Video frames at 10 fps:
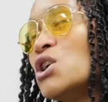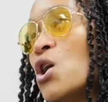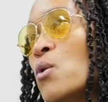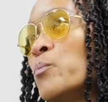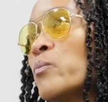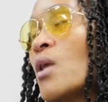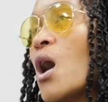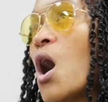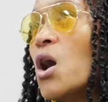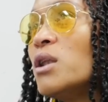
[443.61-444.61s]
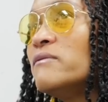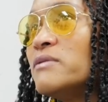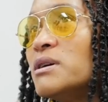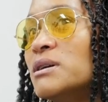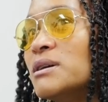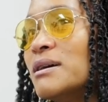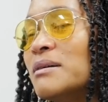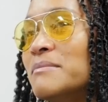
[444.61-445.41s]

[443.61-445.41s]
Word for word: So all of the,